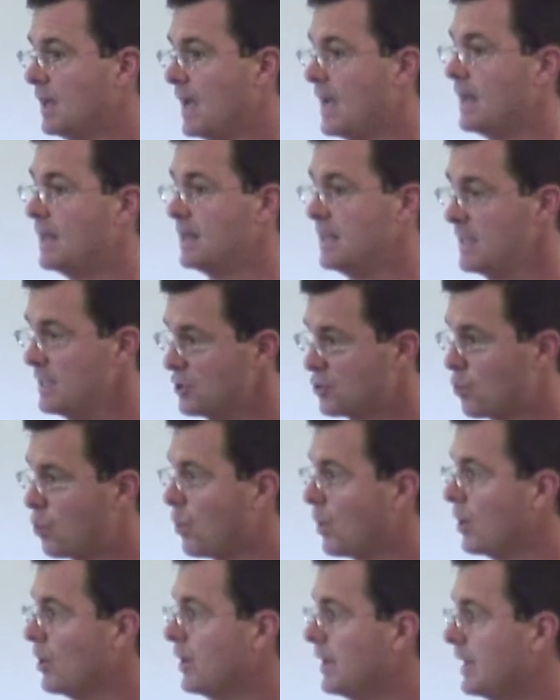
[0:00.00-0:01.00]
And he's
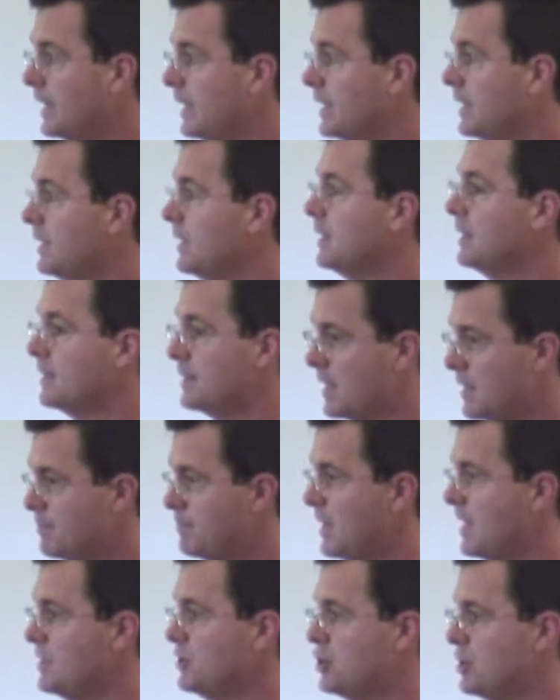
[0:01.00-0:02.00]
worried that
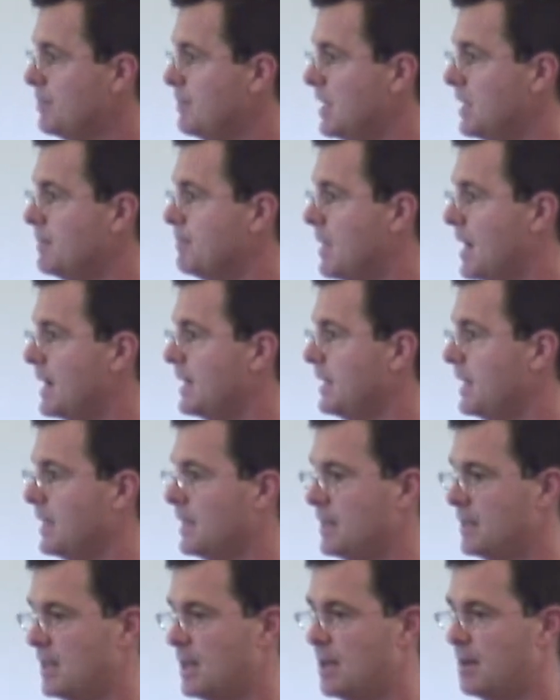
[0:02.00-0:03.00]
Benjamin might
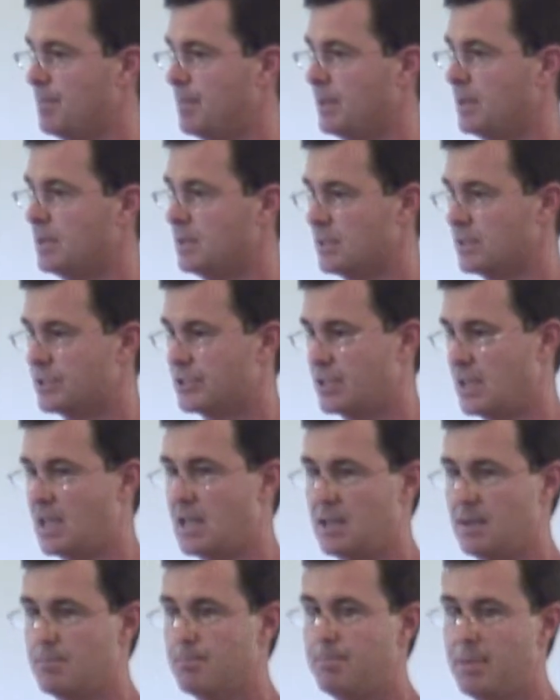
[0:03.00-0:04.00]
end up in the
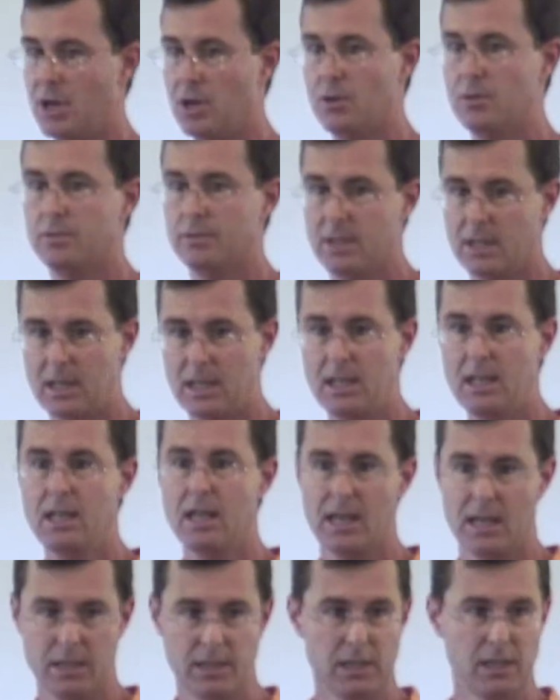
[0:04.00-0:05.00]
same boat that
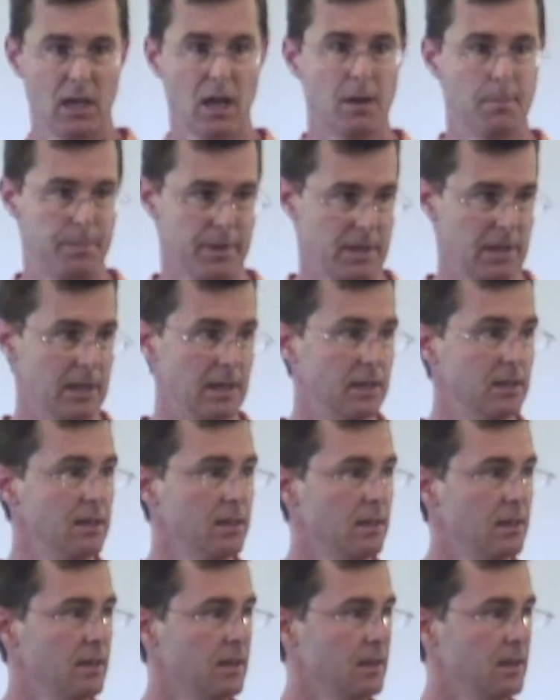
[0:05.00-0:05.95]
he ended up in.